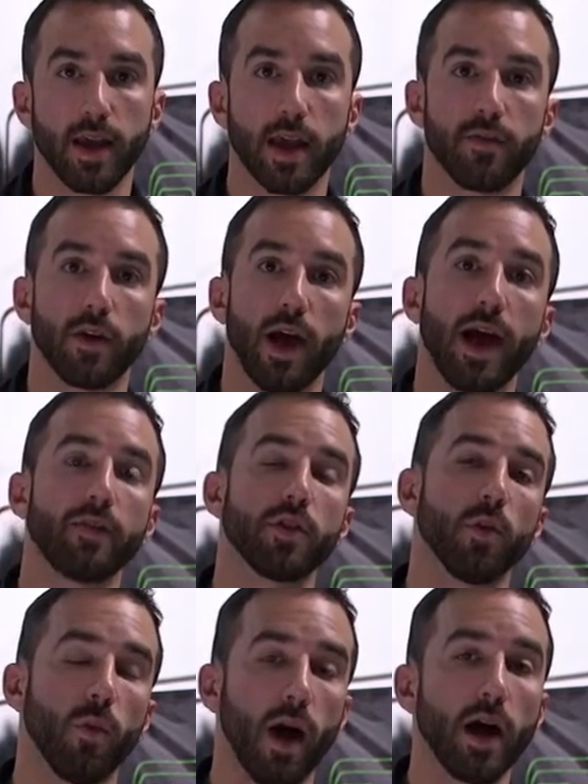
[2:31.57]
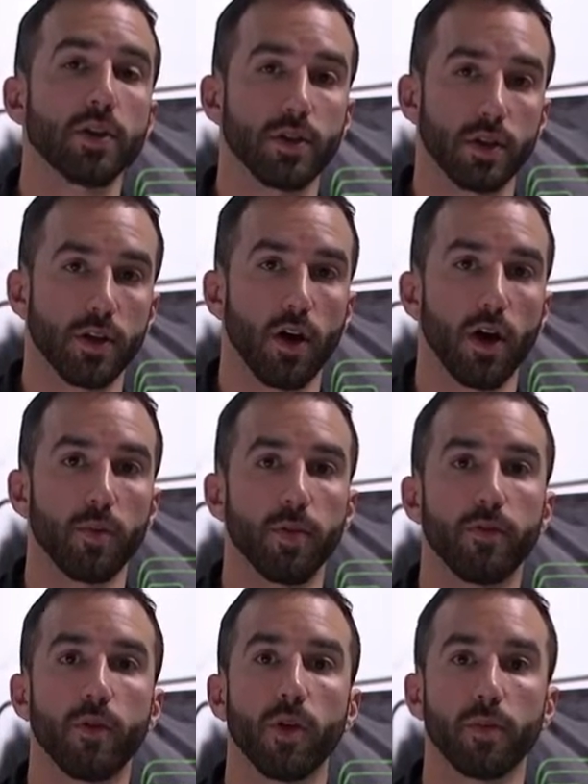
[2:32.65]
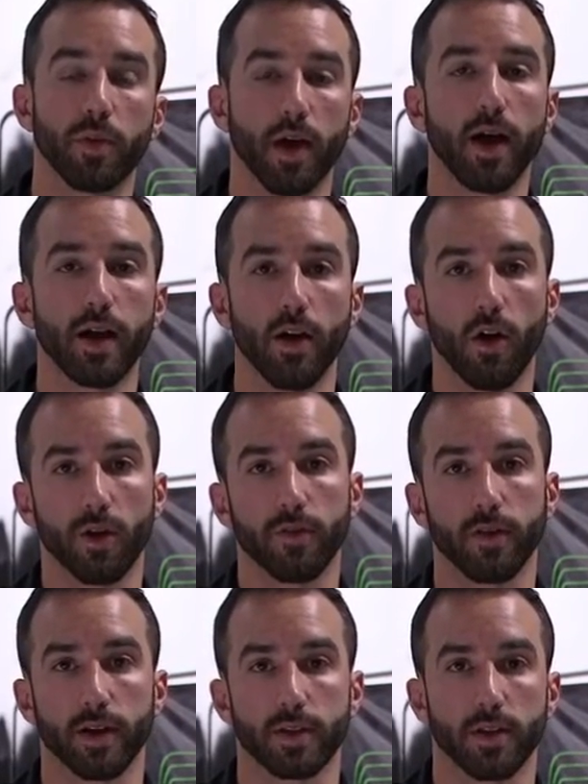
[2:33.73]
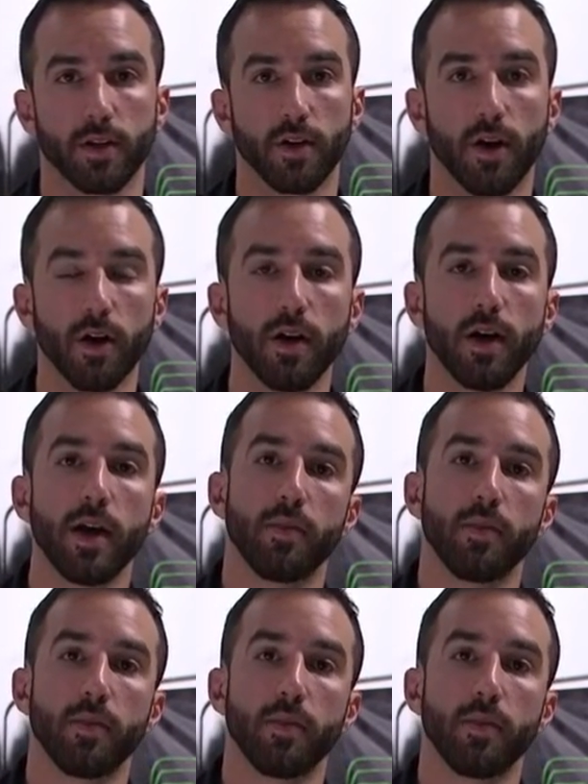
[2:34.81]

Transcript: If you have to wash the car before applying Autoflex on the car,